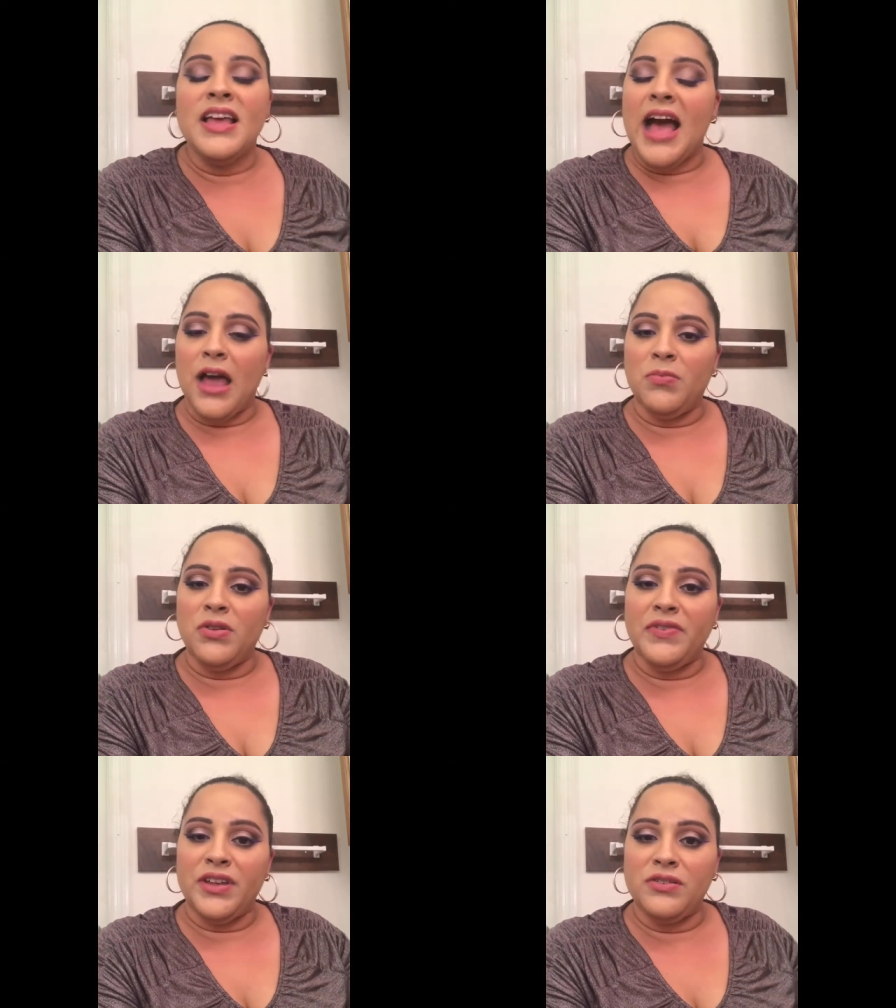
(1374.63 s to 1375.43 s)
I
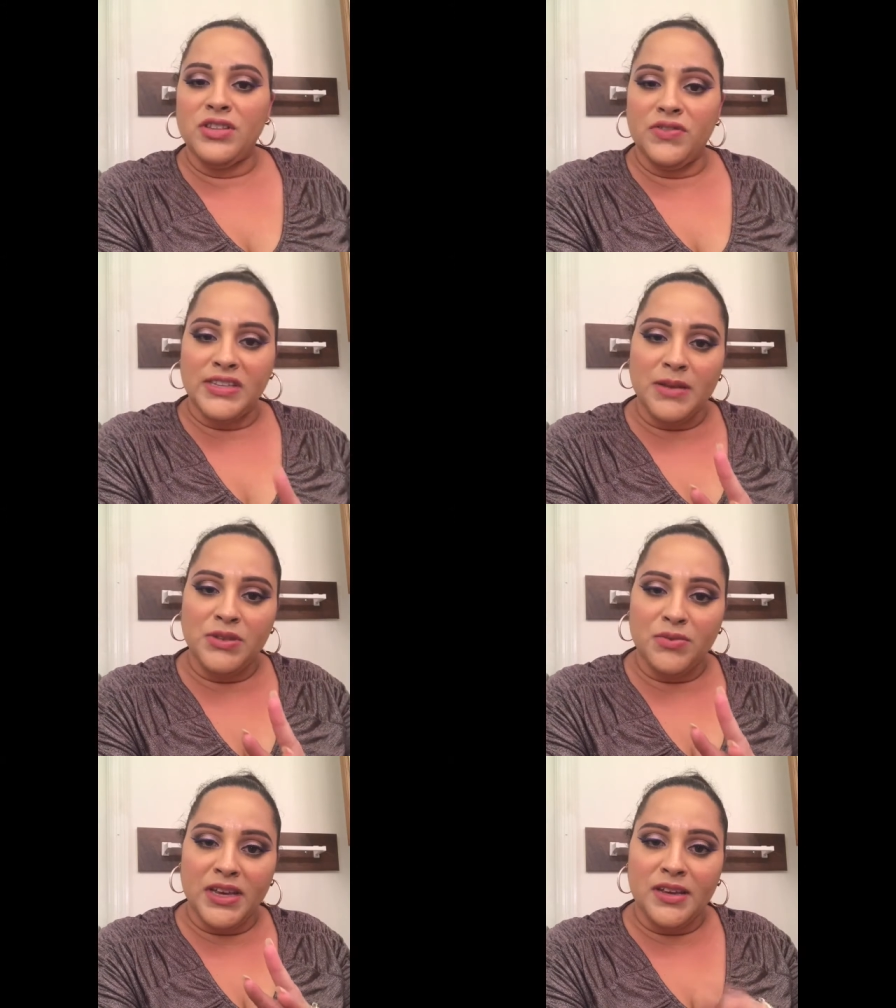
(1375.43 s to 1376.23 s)
upload videos three times
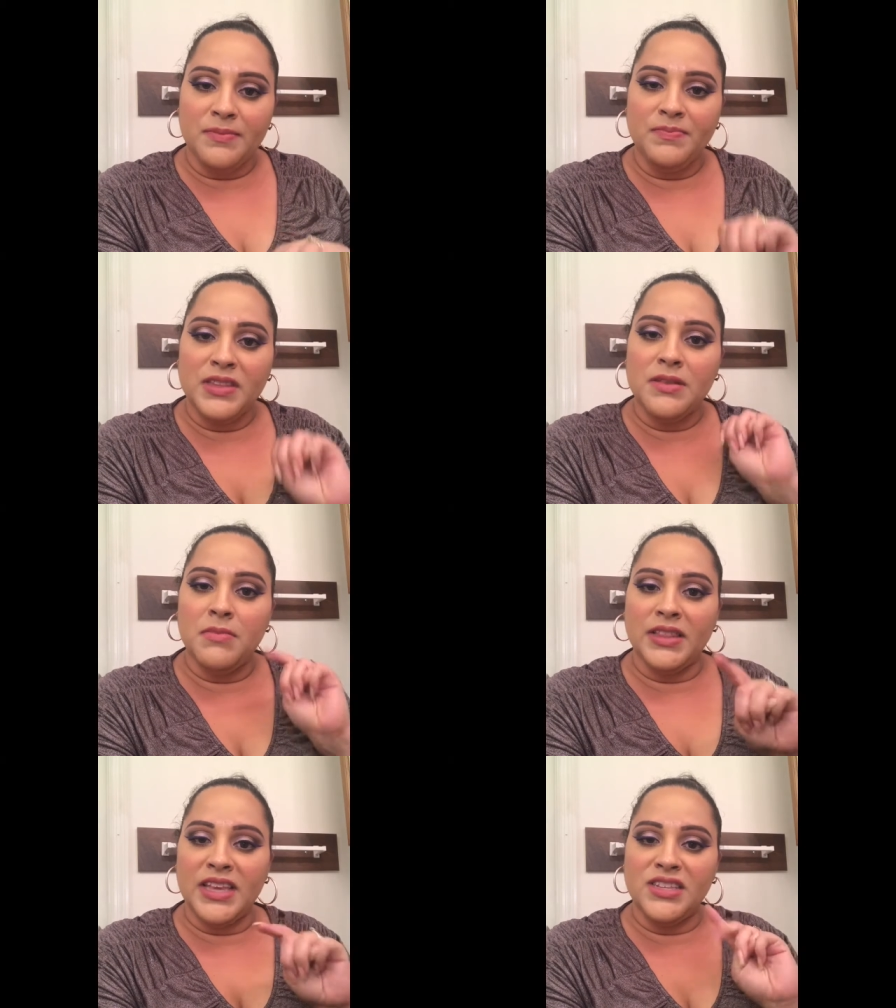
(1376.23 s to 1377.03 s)
a week,
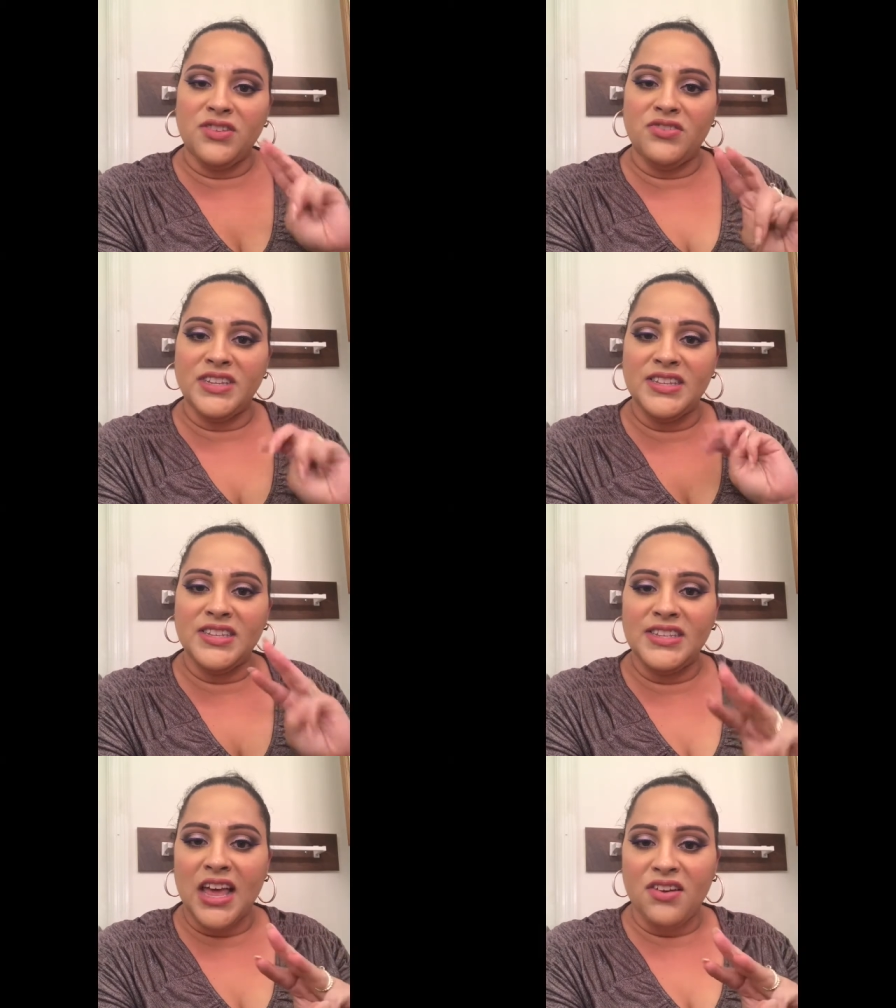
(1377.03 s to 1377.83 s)
Mondays, Thursdays,
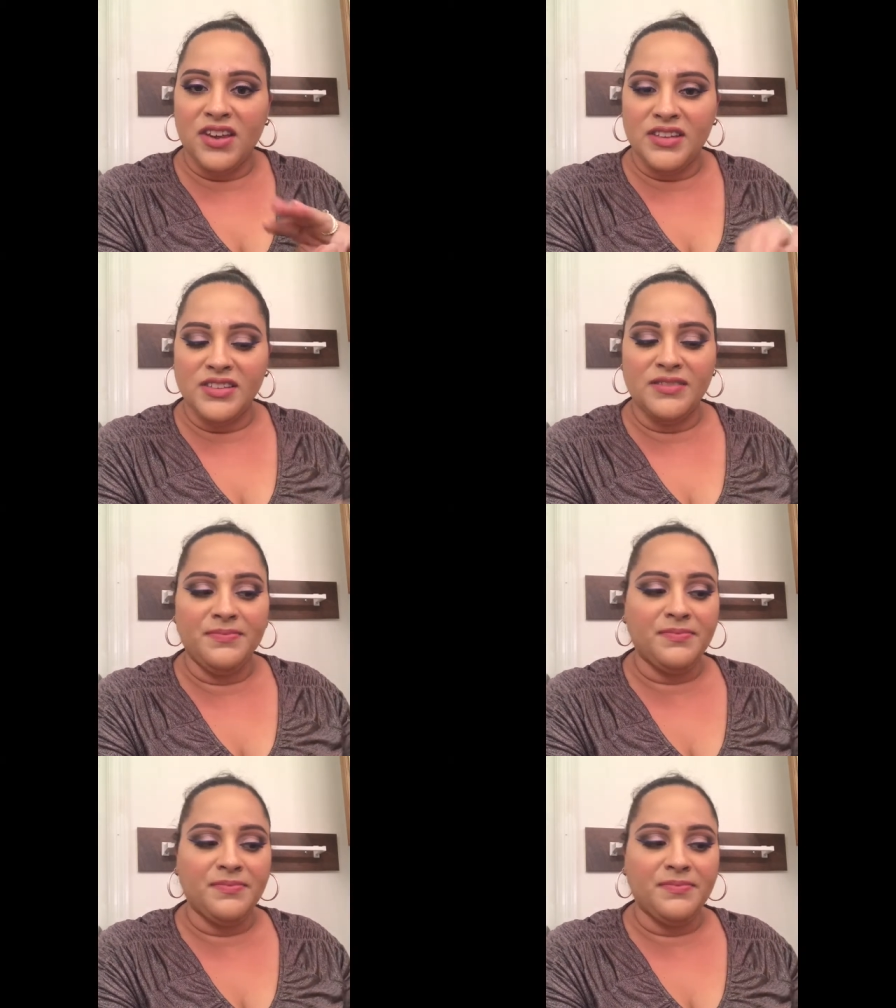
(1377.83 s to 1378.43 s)
and Saturdays.